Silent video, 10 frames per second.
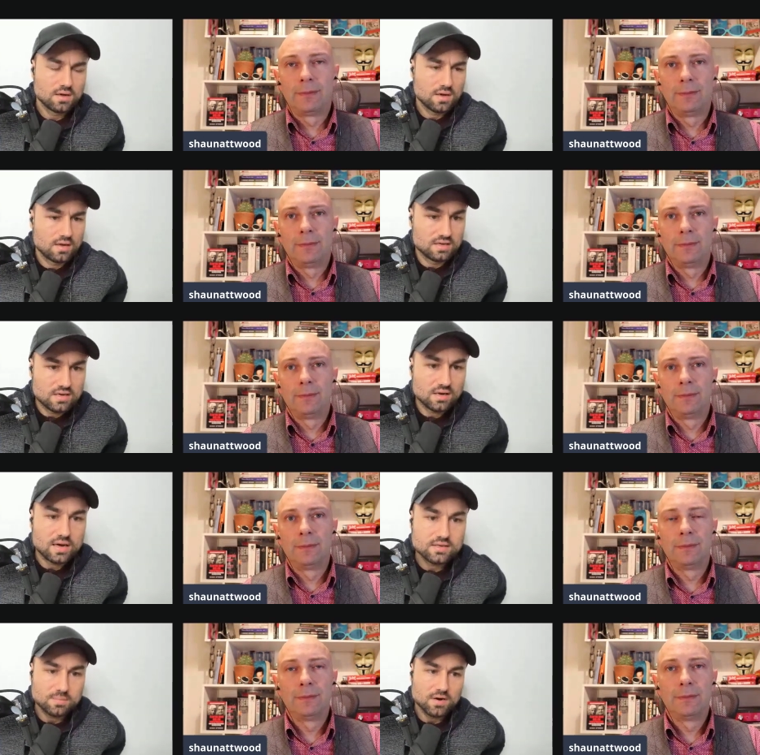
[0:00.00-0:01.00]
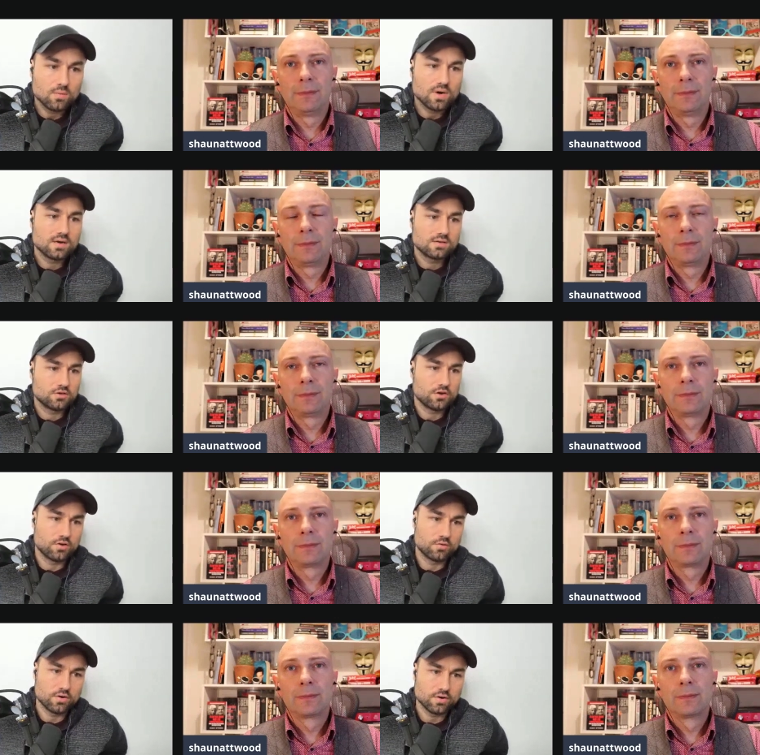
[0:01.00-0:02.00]
Speaker 1: uh, legalized marijuana. So you
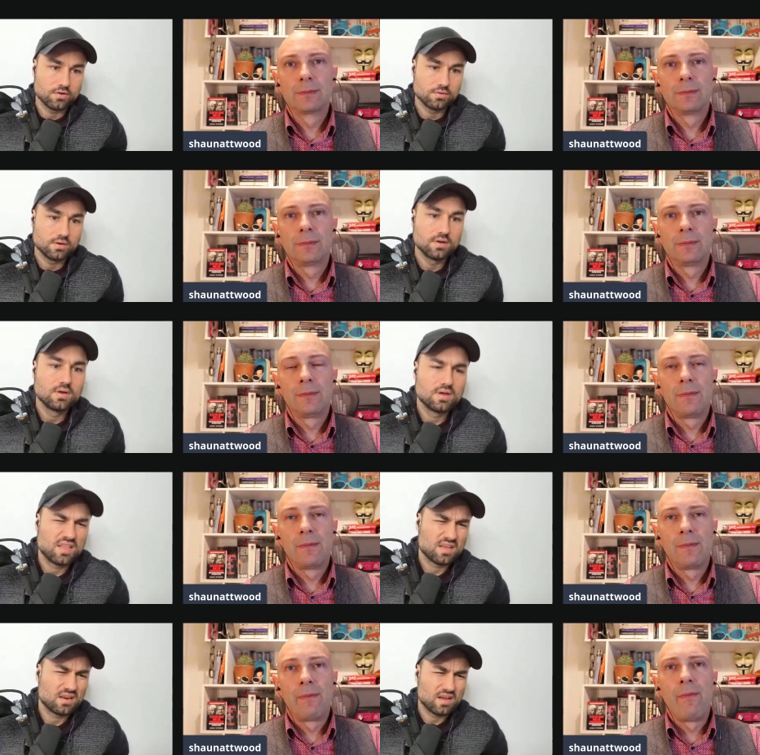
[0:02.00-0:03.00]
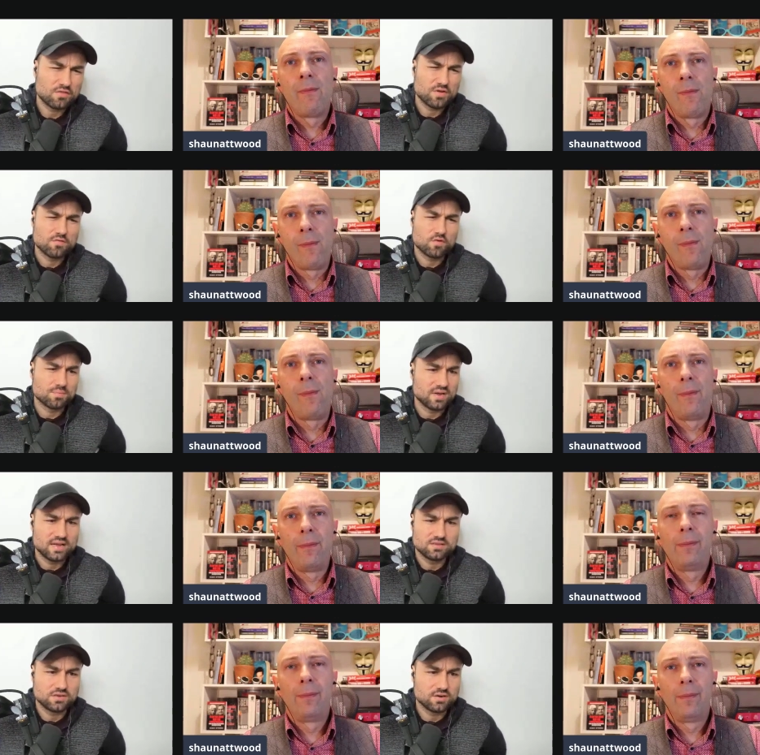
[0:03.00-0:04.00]
can grow your own. I think like three, four
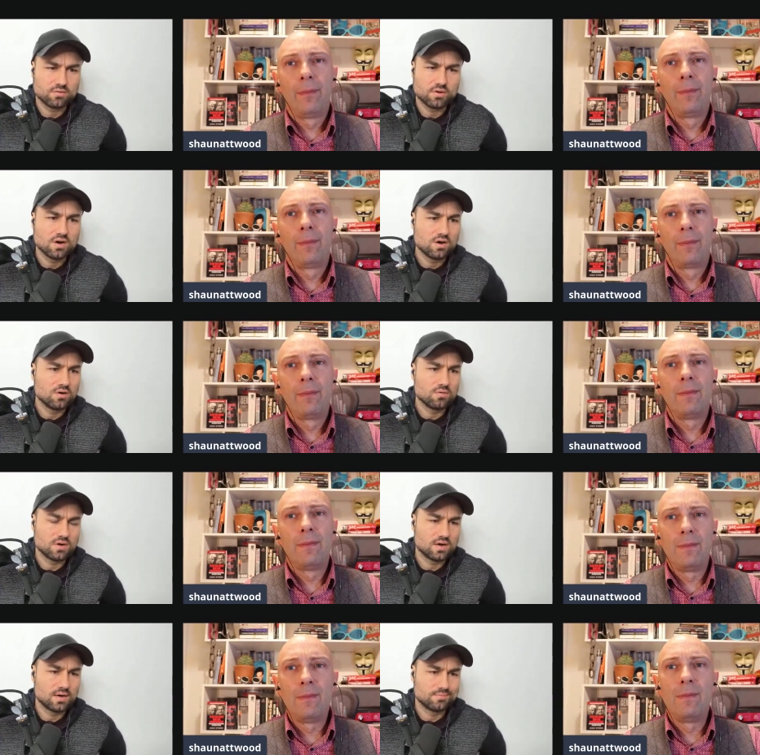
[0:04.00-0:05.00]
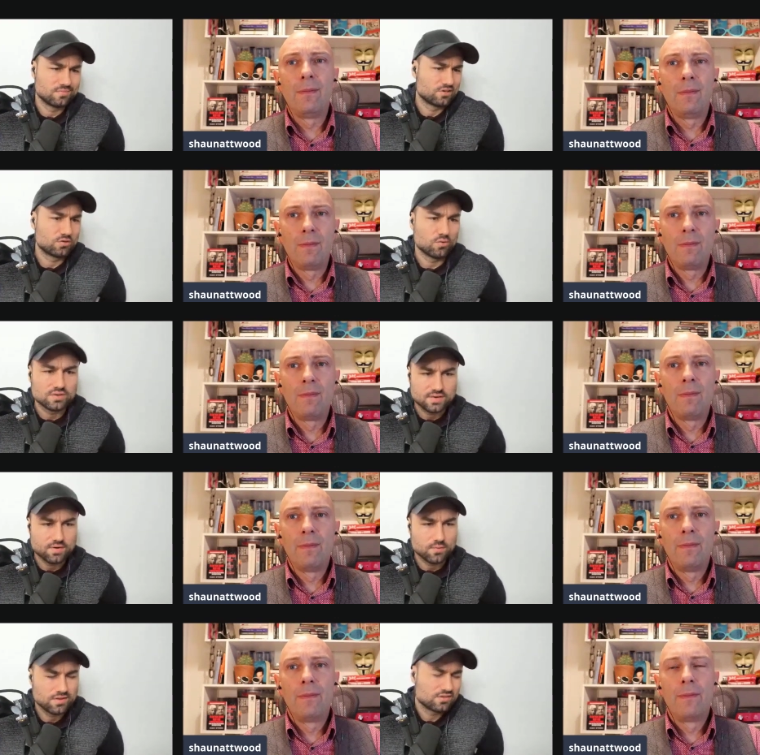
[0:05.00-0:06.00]
plants you can grow. Uh, there's stores
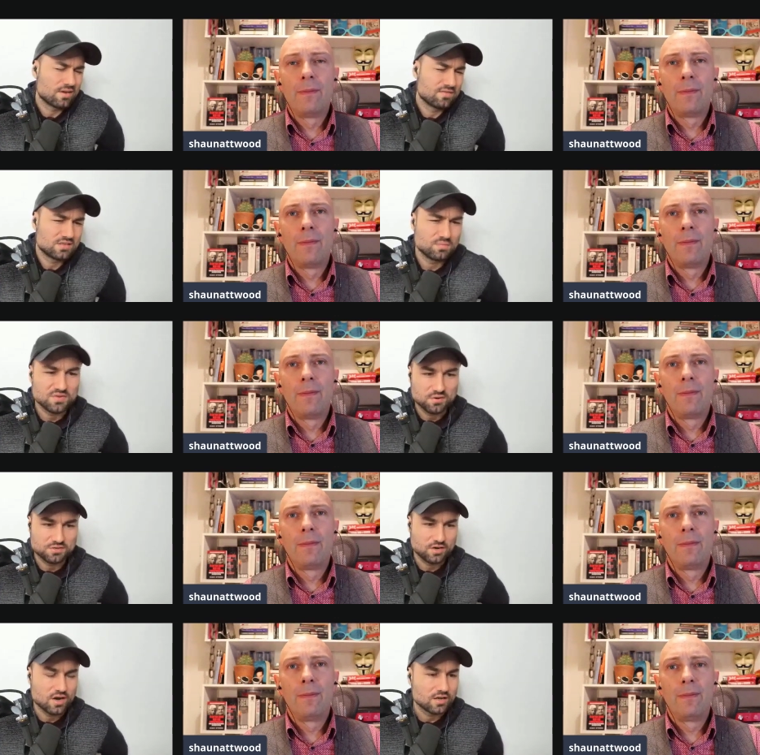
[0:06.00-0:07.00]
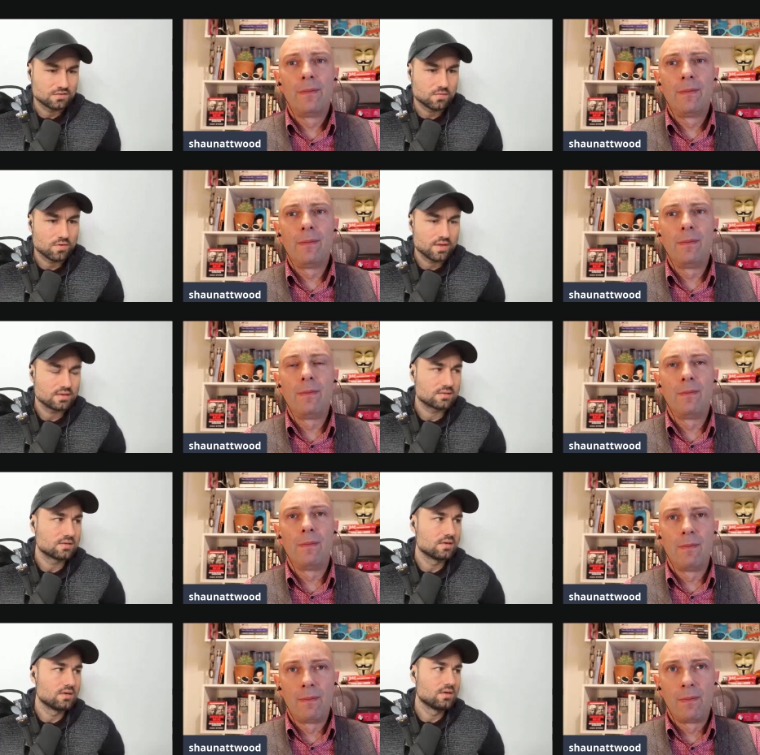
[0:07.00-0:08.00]
everywhere. There's obviously pros and cons for this.
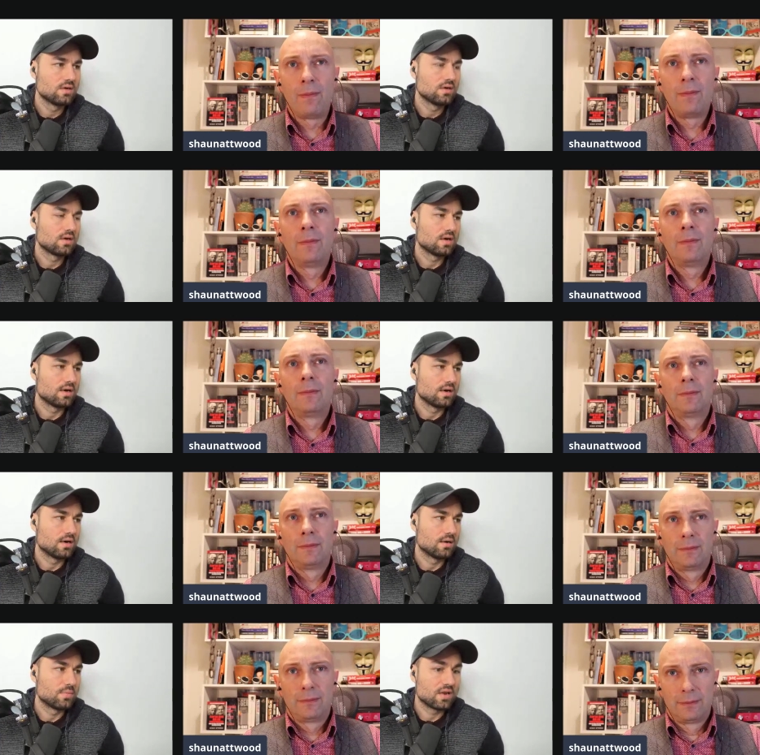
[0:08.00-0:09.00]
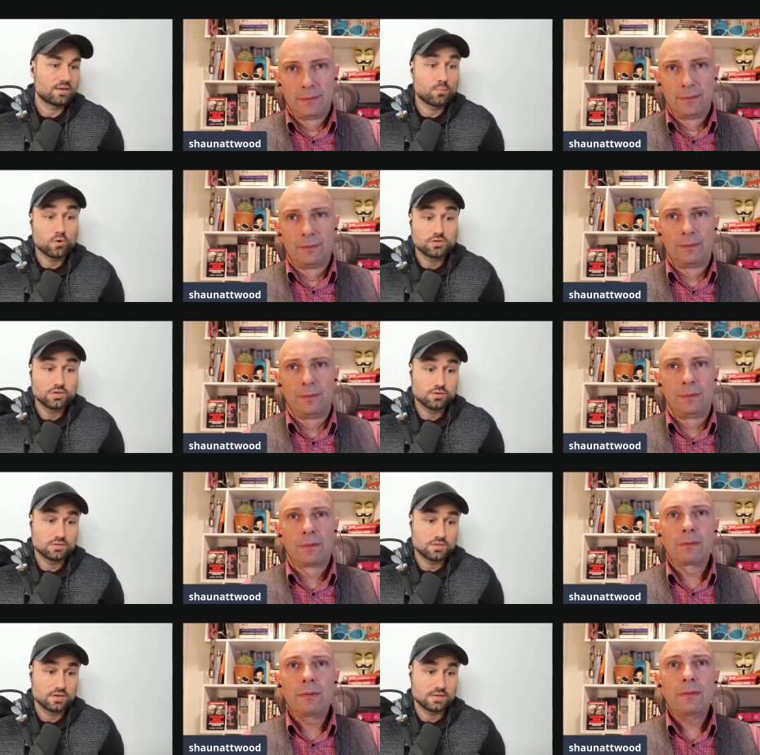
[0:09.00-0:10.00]
Uh, but like
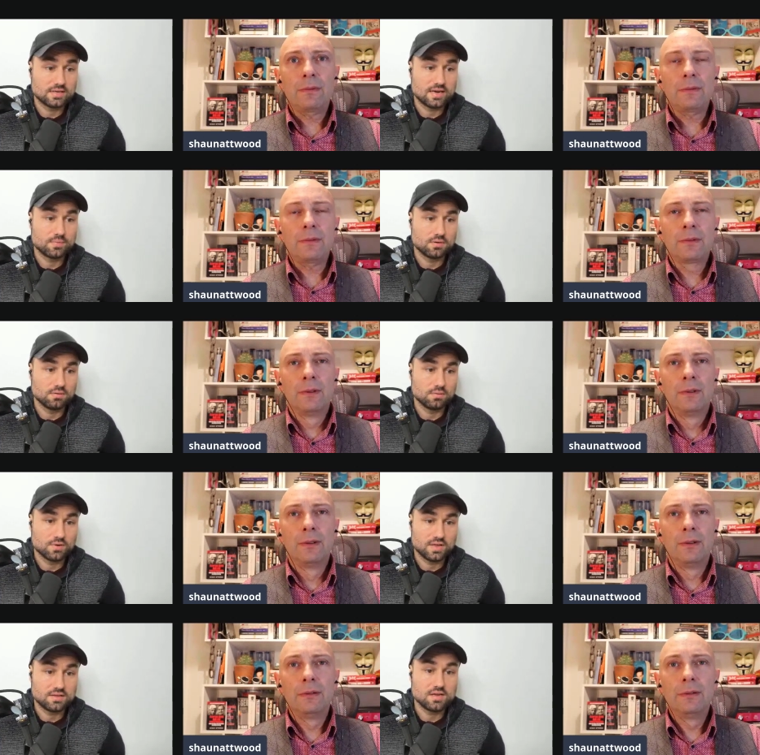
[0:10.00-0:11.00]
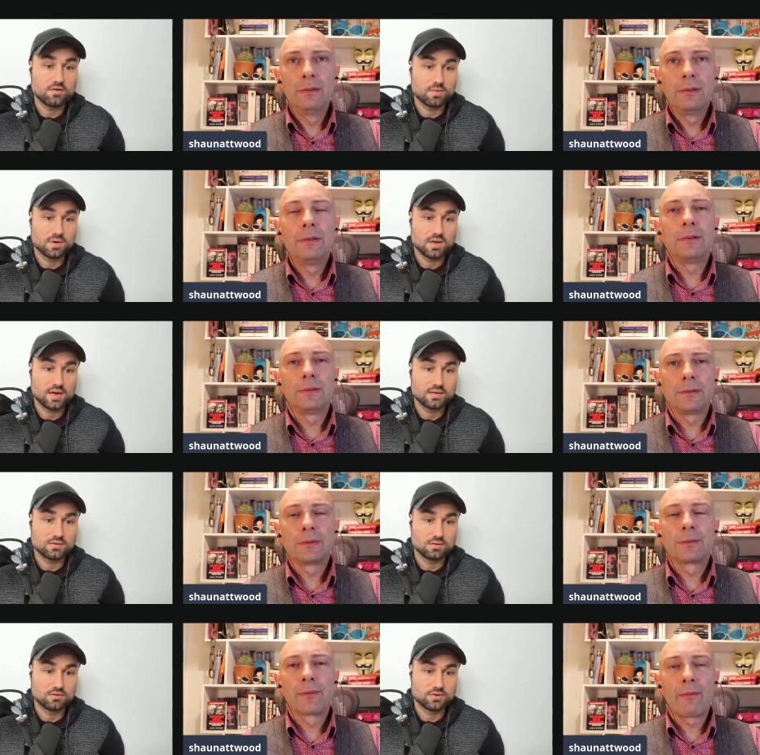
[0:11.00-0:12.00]
Portugal's a good example where they
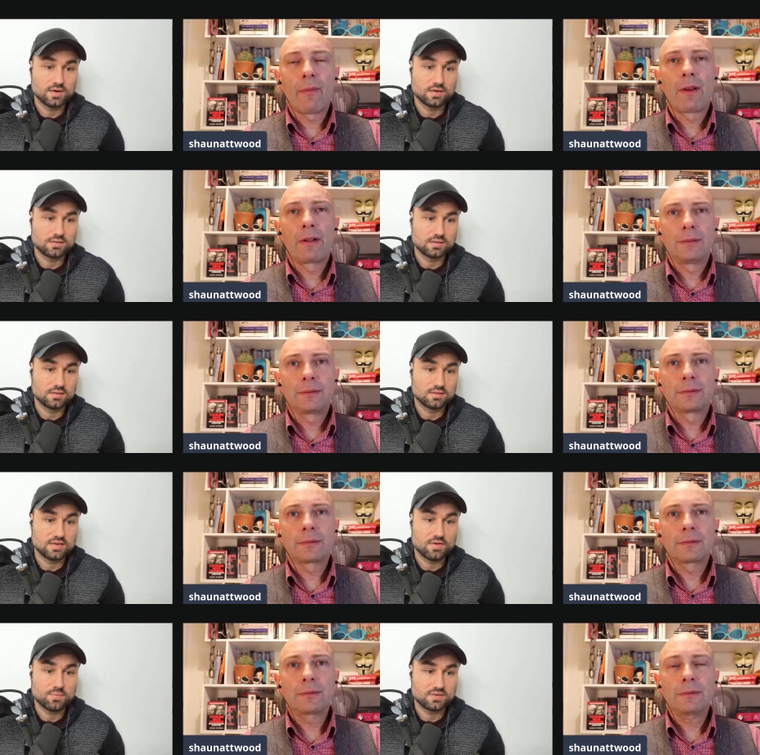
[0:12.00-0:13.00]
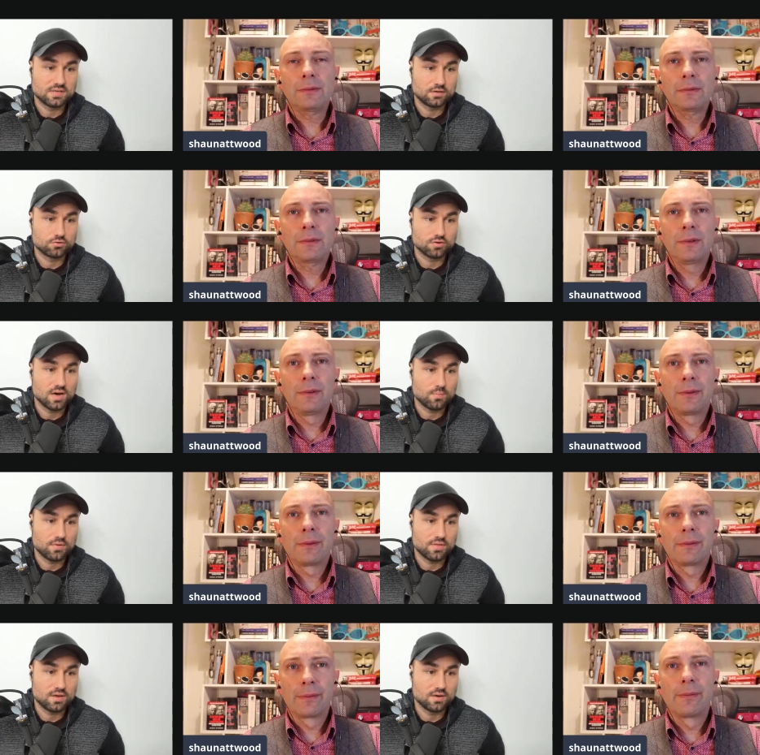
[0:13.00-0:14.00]
decriminalized all the drugs and 70% drop
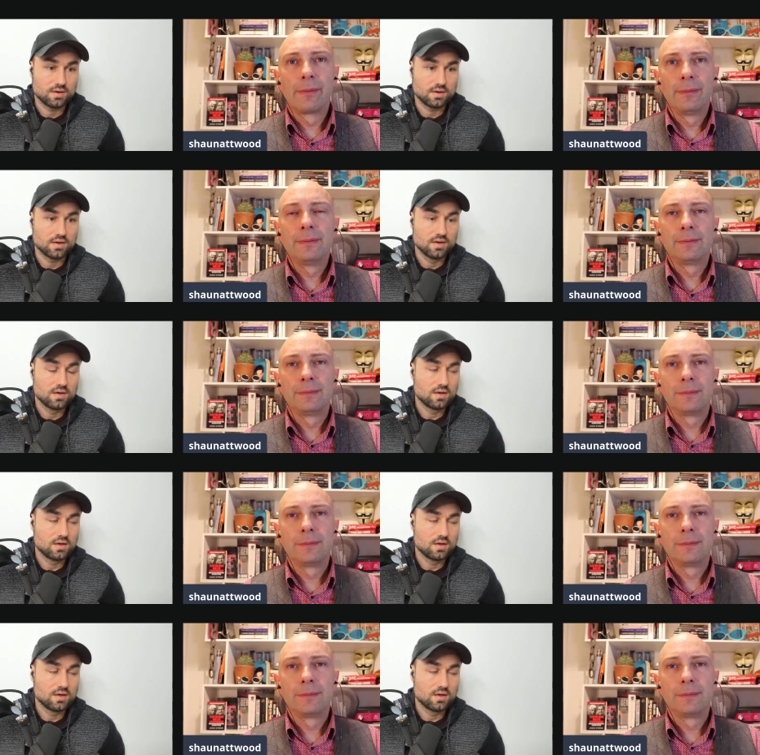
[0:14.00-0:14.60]
within uh,